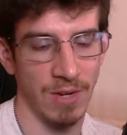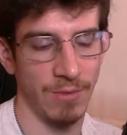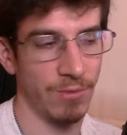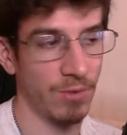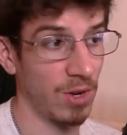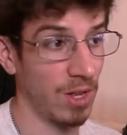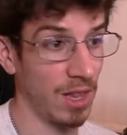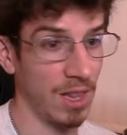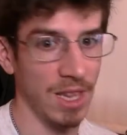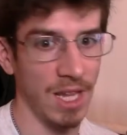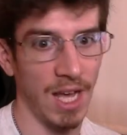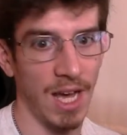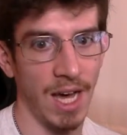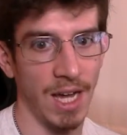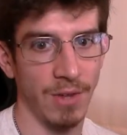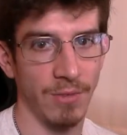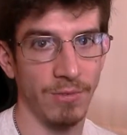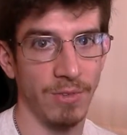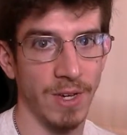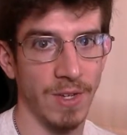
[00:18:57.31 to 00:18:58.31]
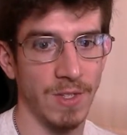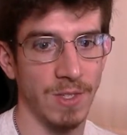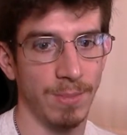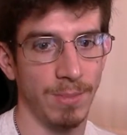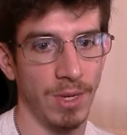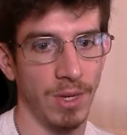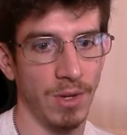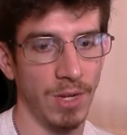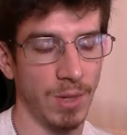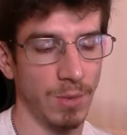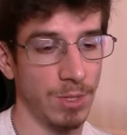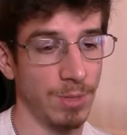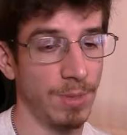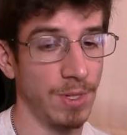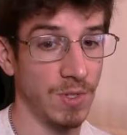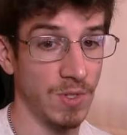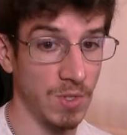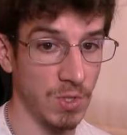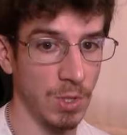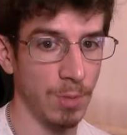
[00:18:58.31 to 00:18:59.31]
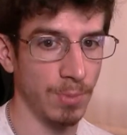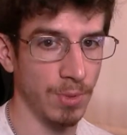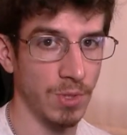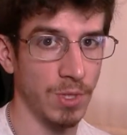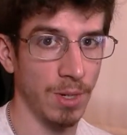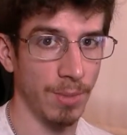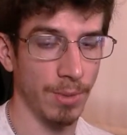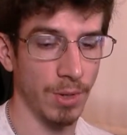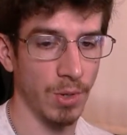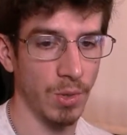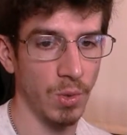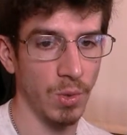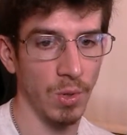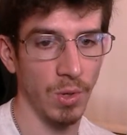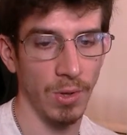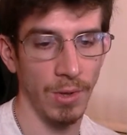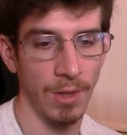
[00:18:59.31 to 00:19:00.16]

for a lot of flexibility, which would be super cool.